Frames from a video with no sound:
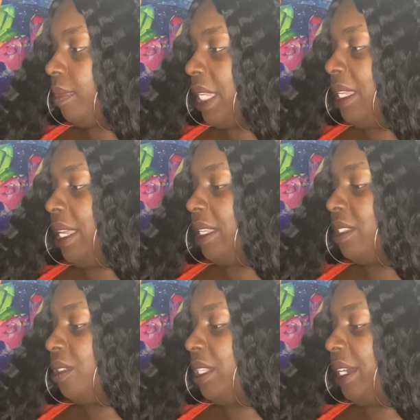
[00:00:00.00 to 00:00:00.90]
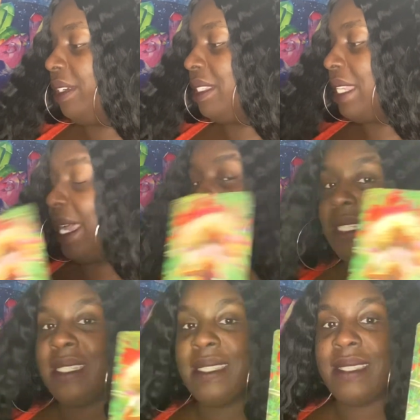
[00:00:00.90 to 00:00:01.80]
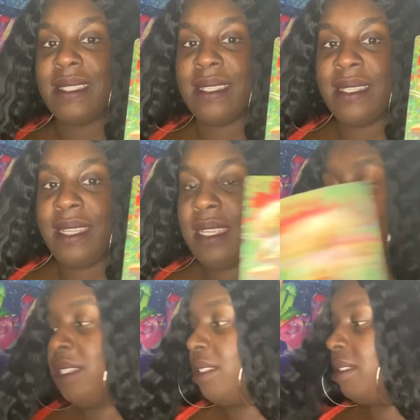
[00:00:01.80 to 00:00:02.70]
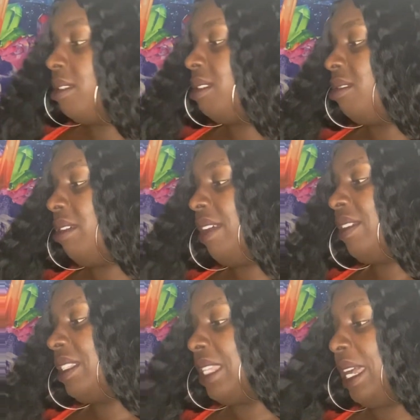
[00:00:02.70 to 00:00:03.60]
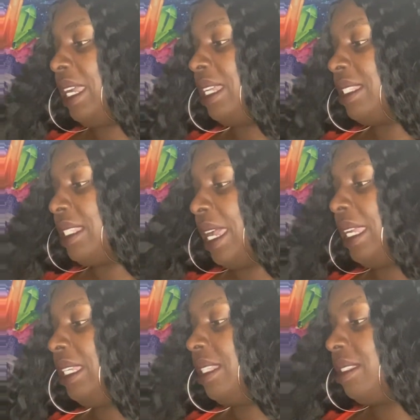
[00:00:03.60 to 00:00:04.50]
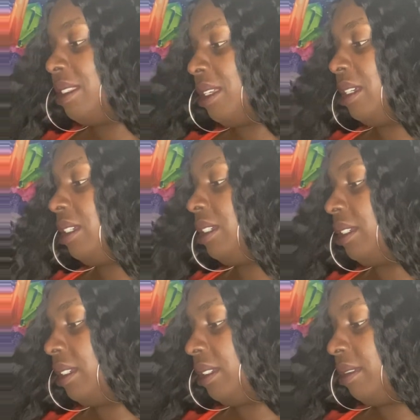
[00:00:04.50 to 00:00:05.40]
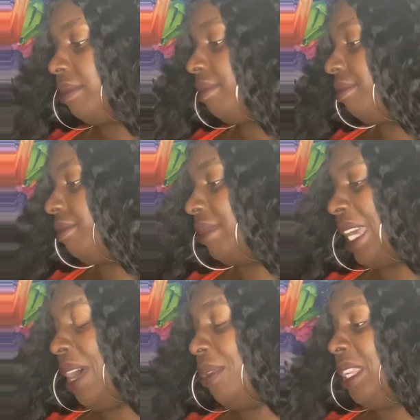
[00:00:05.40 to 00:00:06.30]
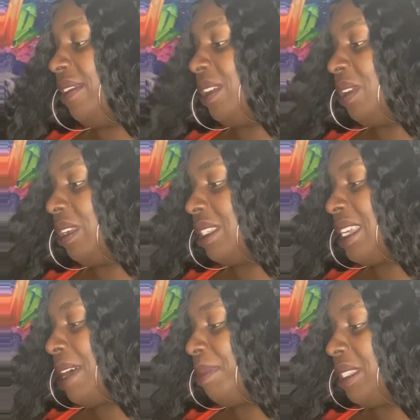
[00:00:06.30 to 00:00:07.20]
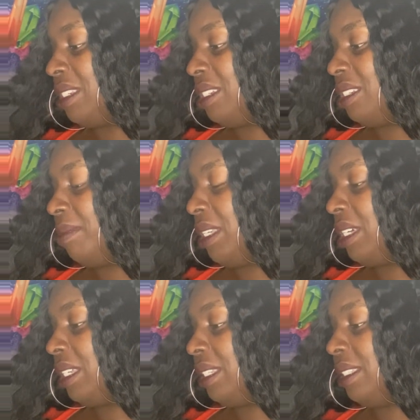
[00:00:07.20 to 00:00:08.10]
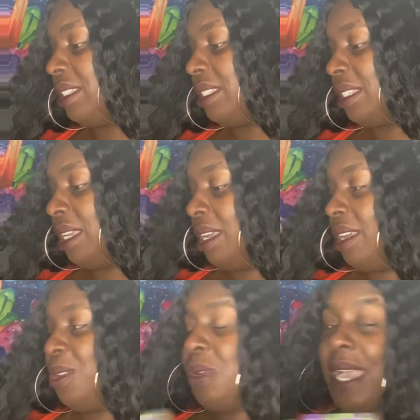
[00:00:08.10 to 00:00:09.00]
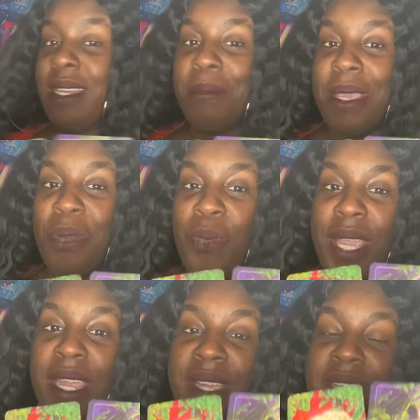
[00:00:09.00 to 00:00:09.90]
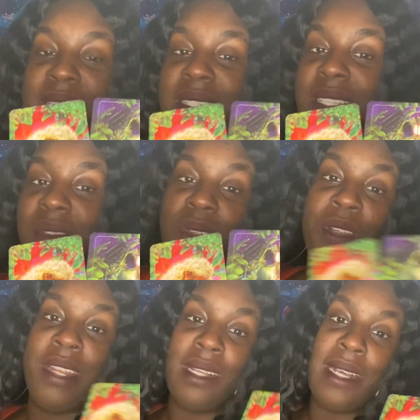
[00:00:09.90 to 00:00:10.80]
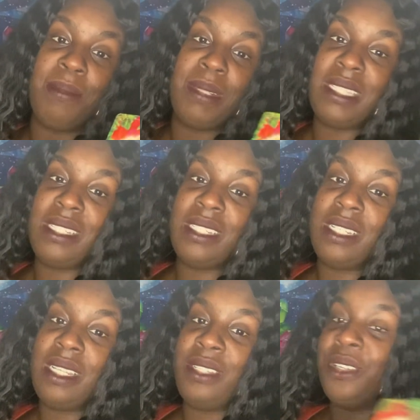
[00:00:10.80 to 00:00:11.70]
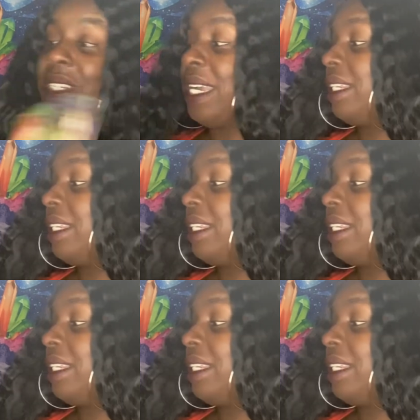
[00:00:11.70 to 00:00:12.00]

Yeah, so they're in silence. So you have a, si a silent, uh, I wouldn't even call this competition, because you gotta be aware if you're in a competition and you're not